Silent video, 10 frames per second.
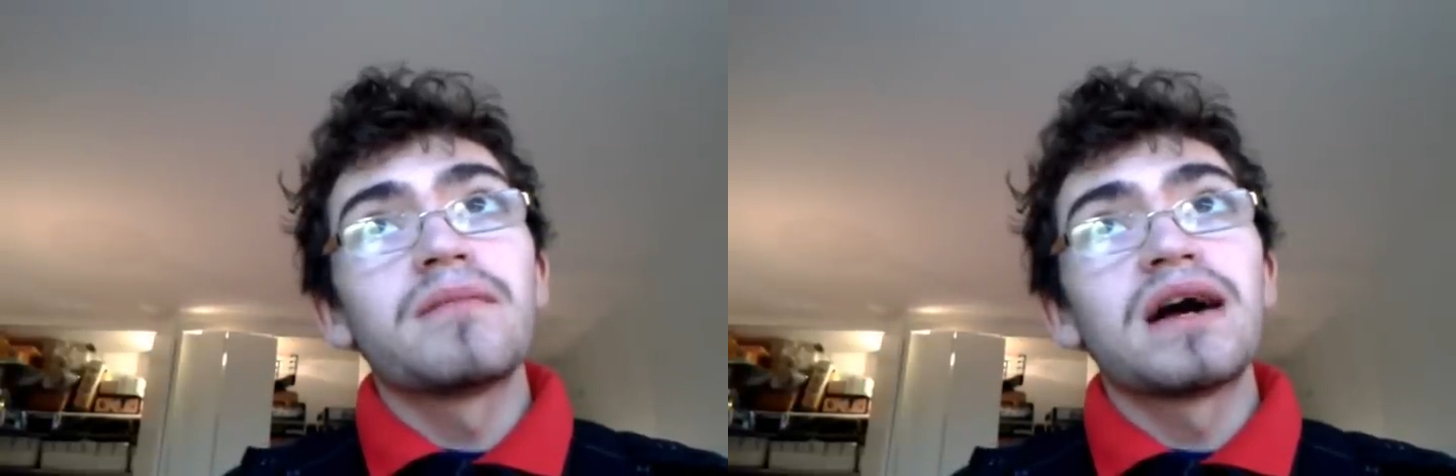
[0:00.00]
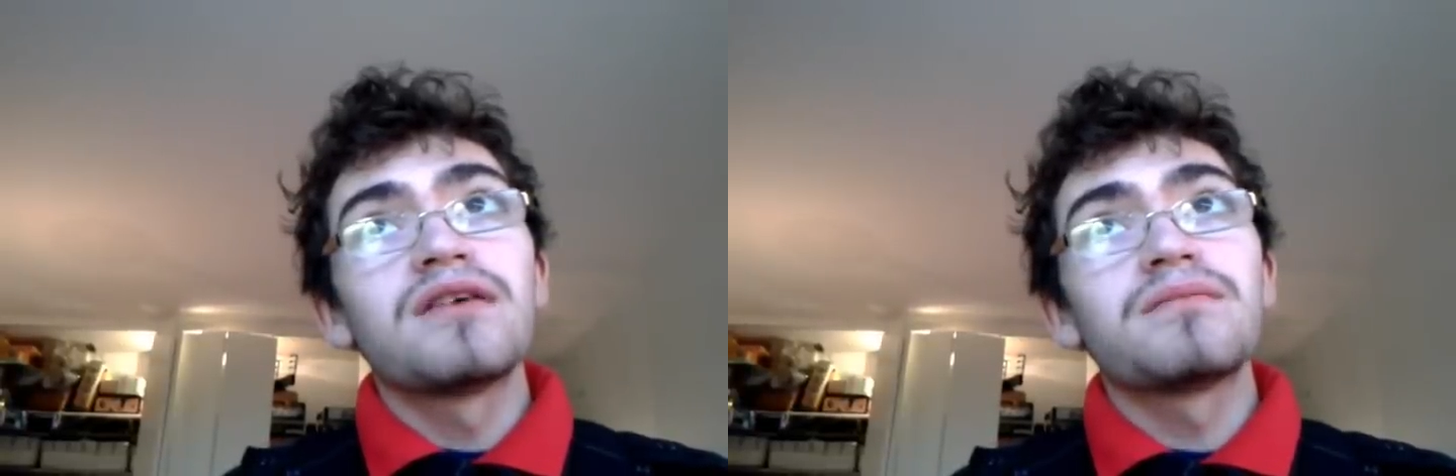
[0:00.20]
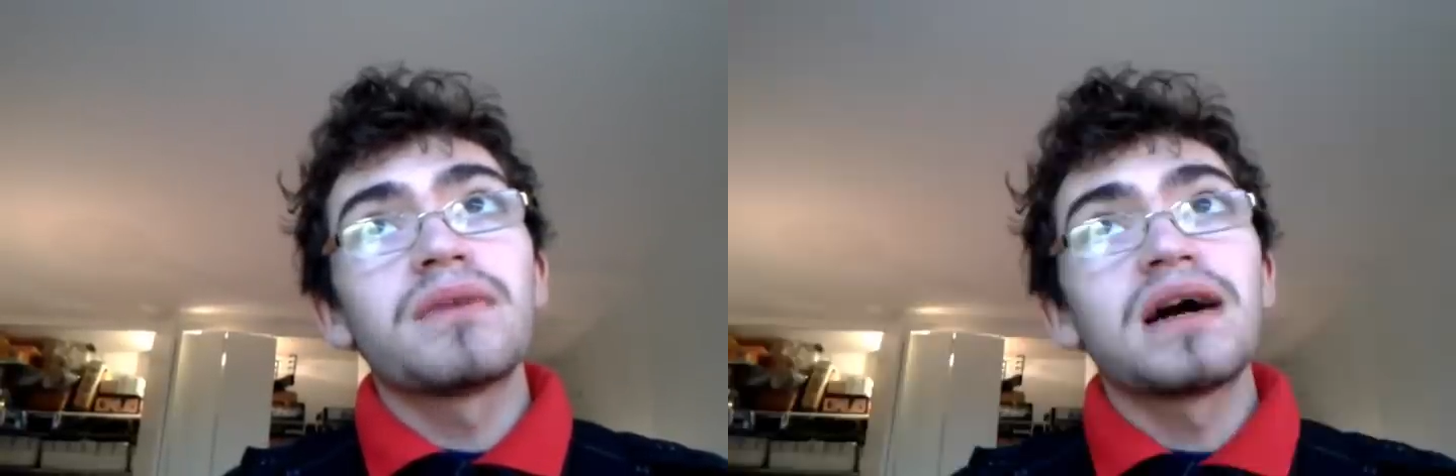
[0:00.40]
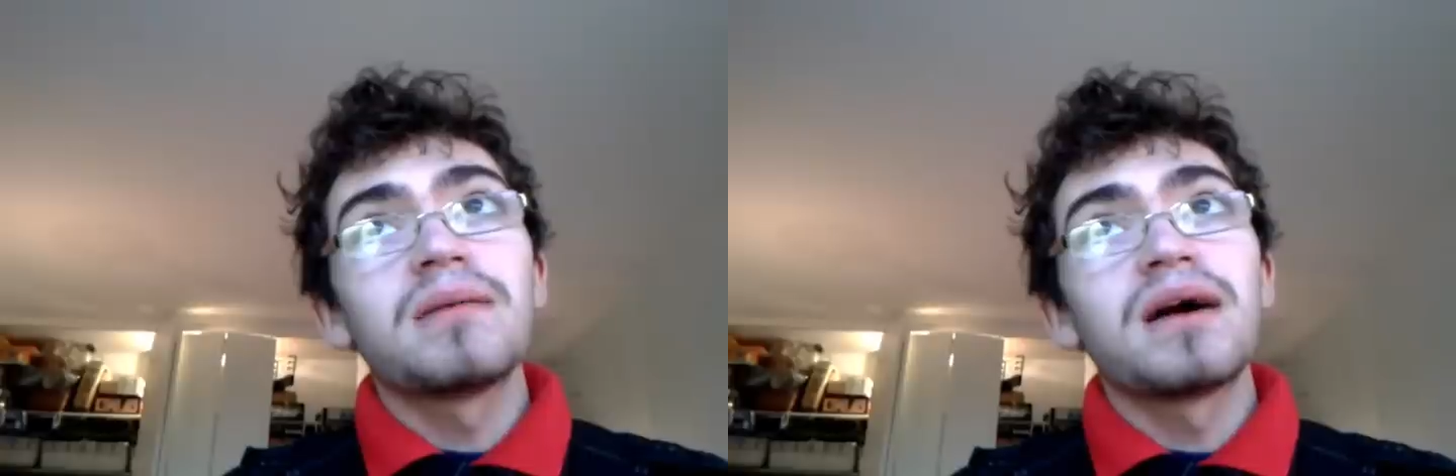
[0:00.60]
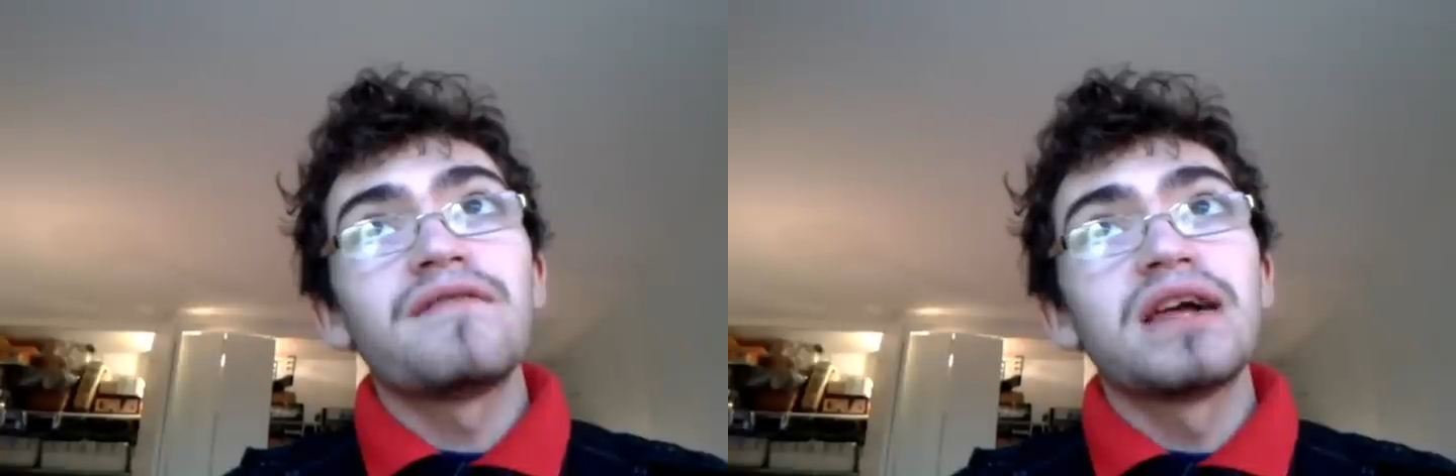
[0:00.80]

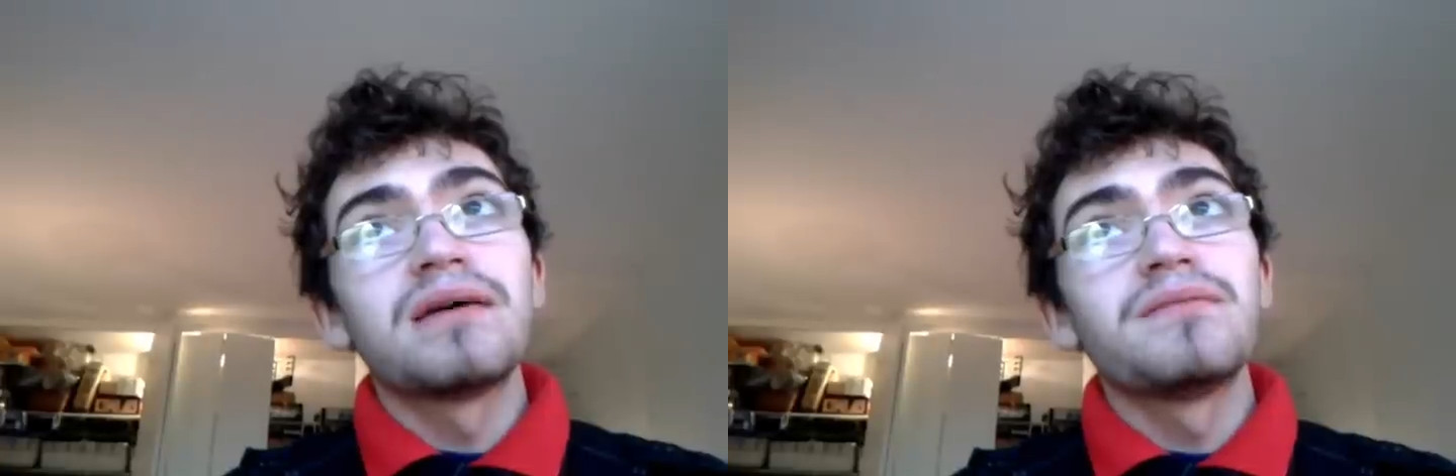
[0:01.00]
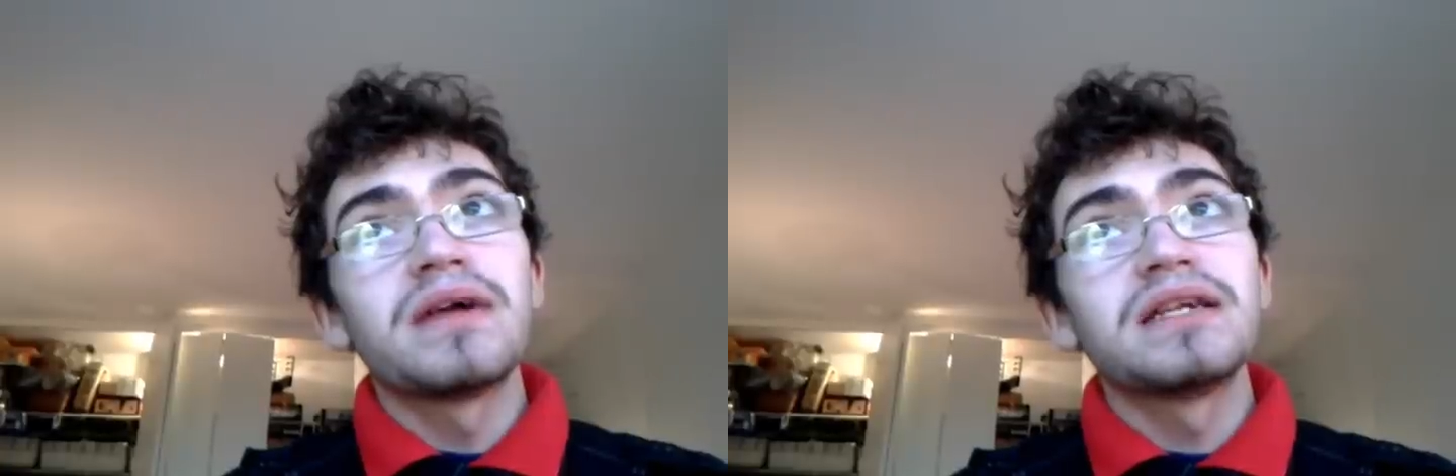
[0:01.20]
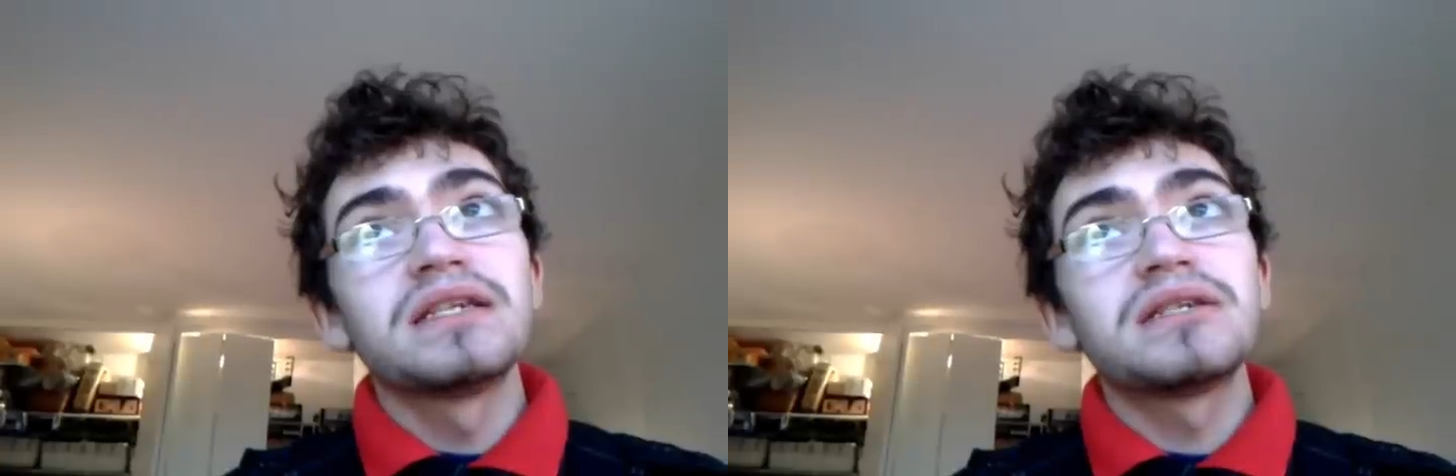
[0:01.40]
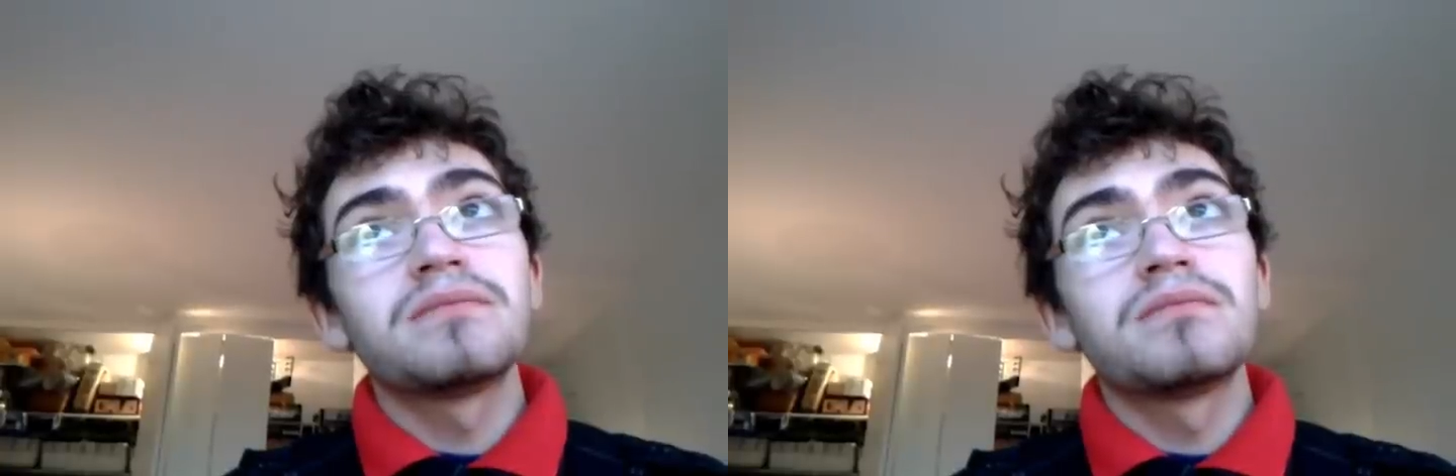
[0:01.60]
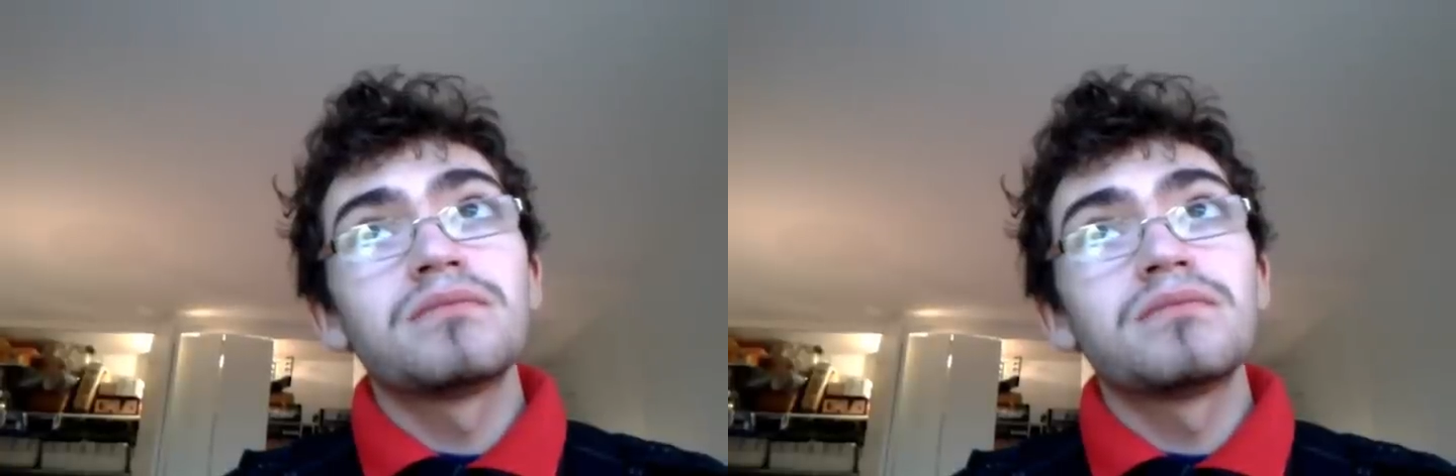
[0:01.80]
my fan base.